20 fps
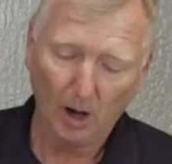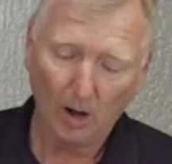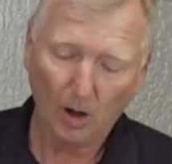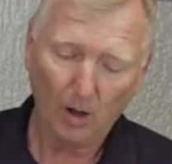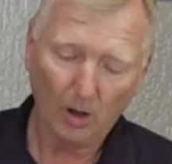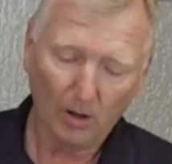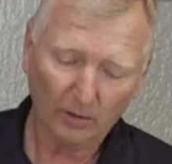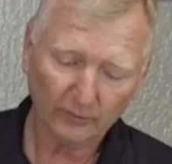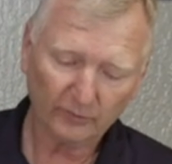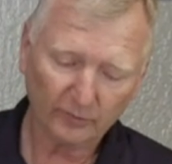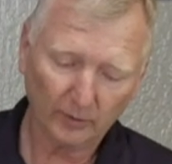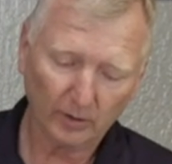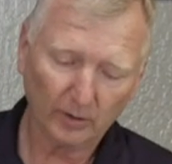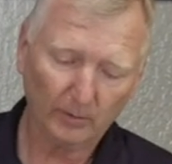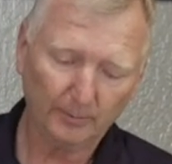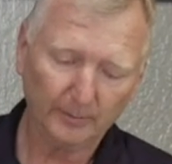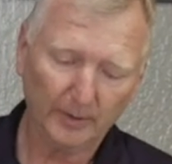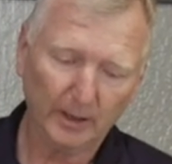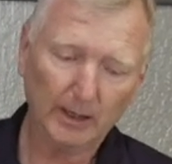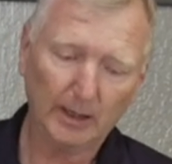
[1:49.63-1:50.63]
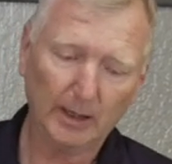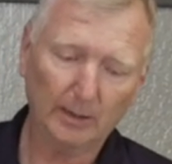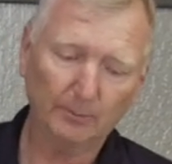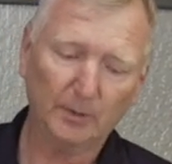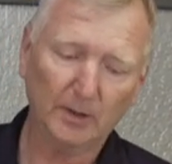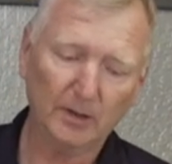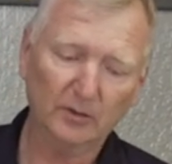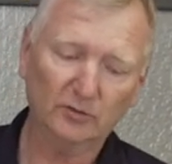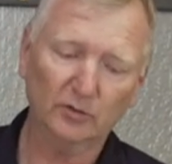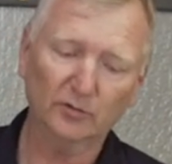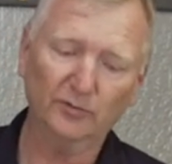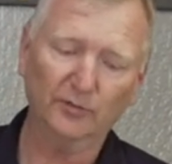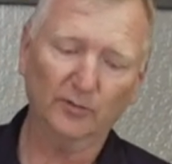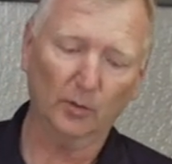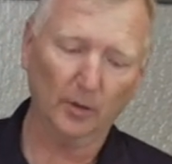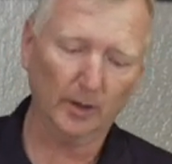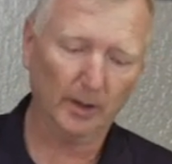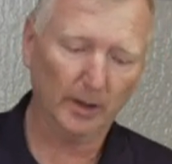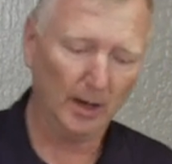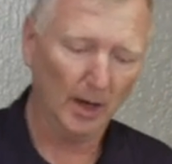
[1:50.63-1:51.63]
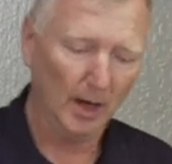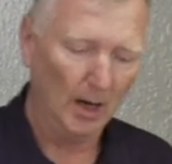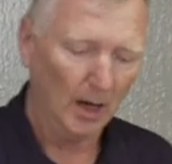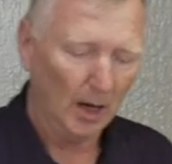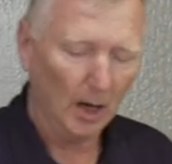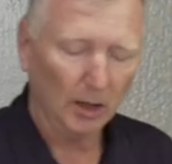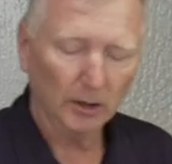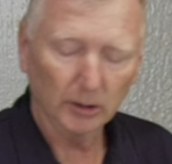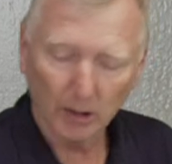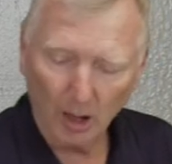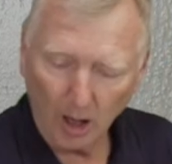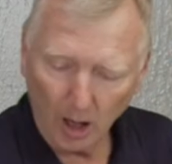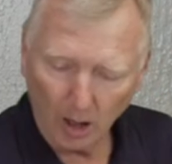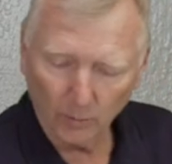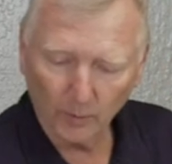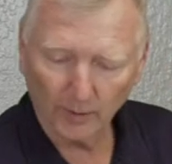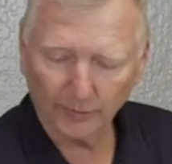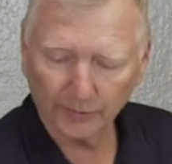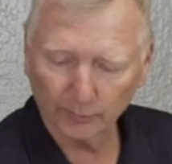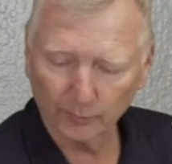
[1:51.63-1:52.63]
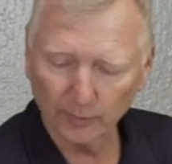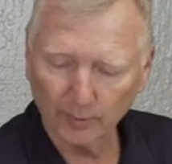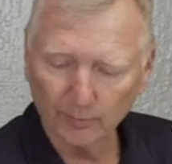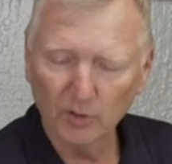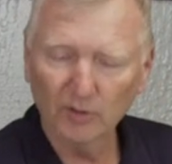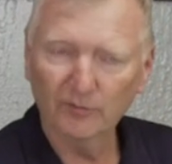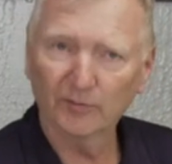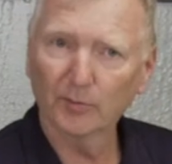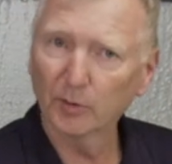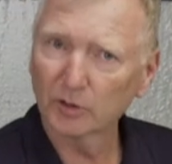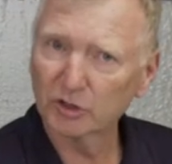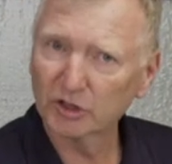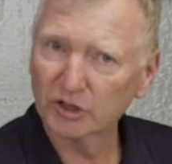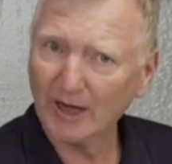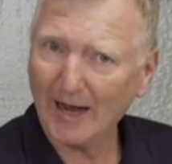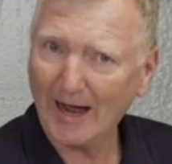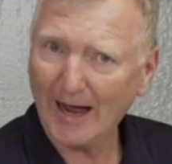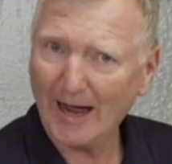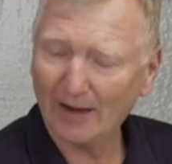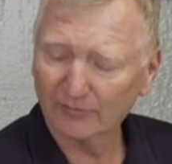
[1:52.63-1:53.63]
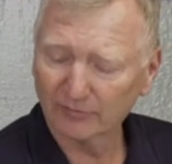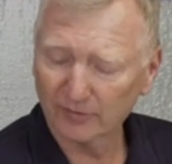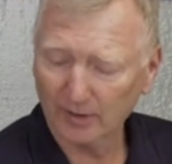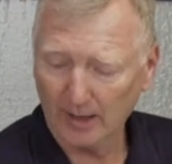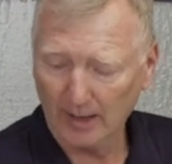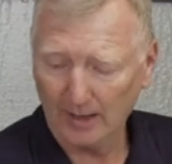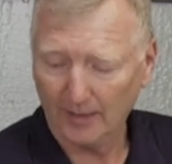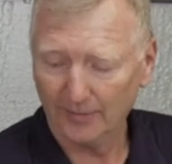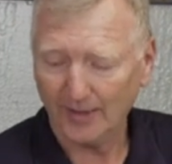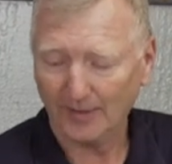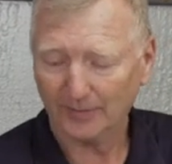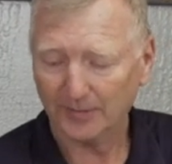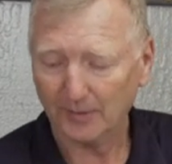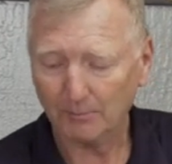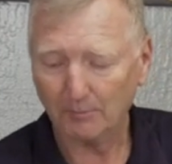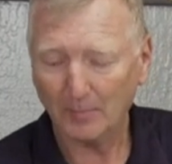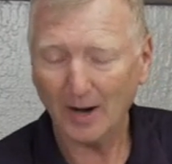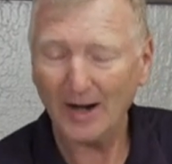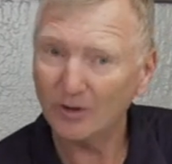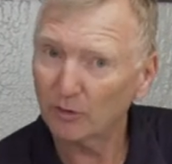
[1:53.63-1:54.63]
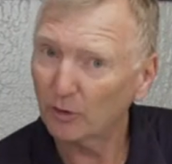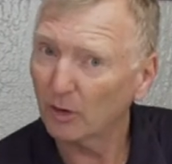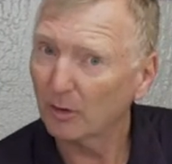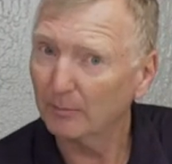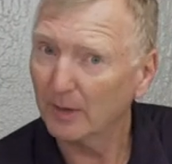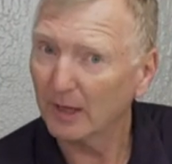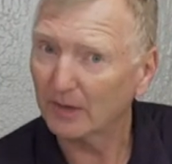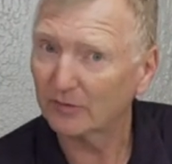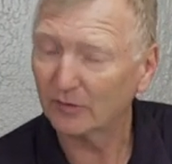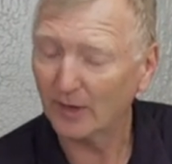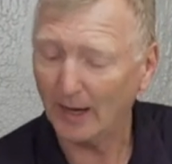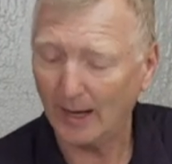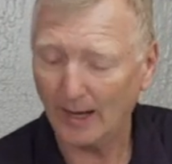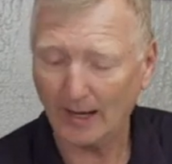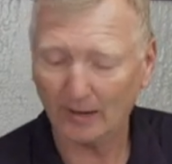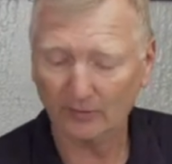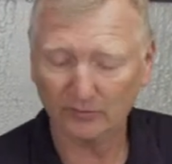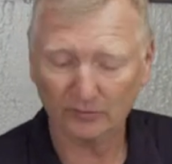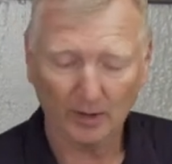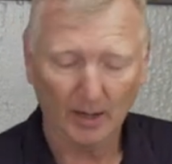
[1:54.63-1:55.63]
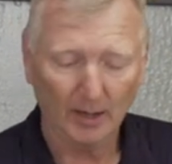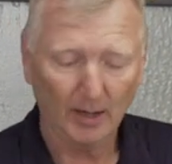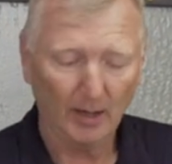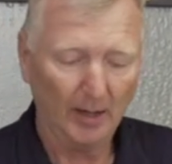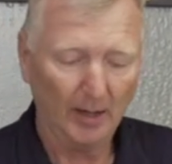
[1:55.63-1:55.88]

Also, Mini MP240, along with the removable shaft that the Micromix has,